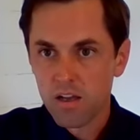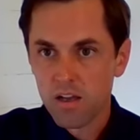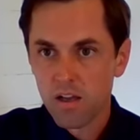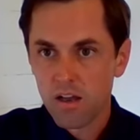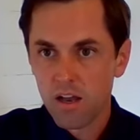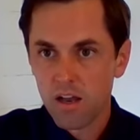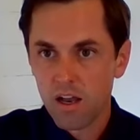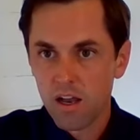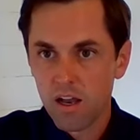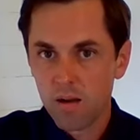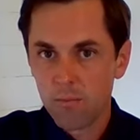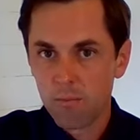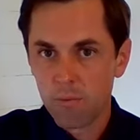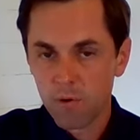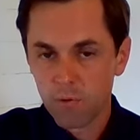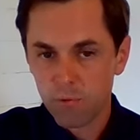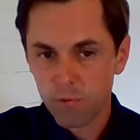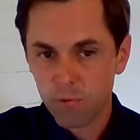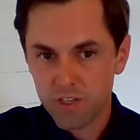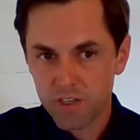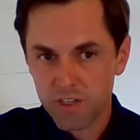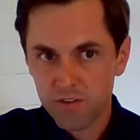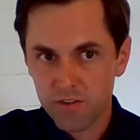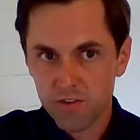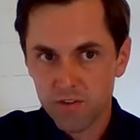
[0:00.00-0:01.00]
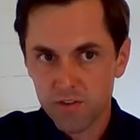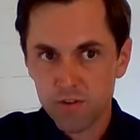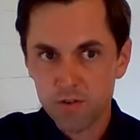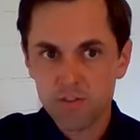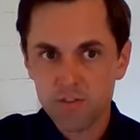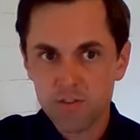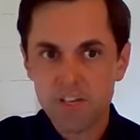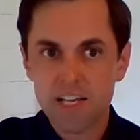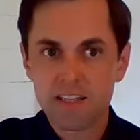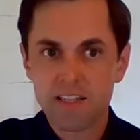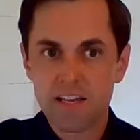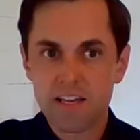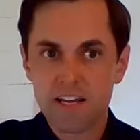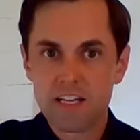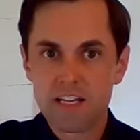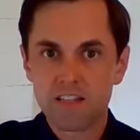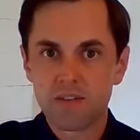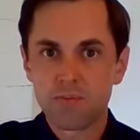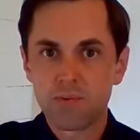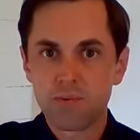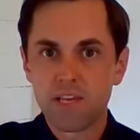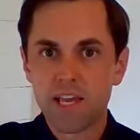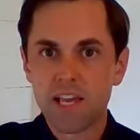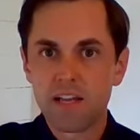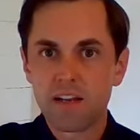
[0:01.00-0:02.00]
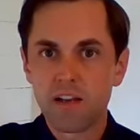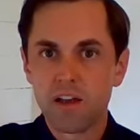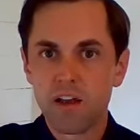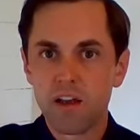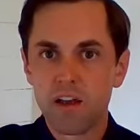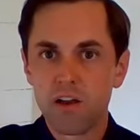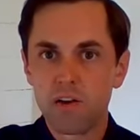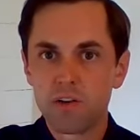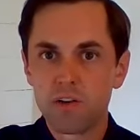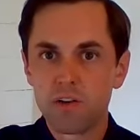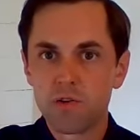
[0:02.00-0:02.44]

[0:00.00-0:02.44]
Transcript: But when you do take the SBA loan,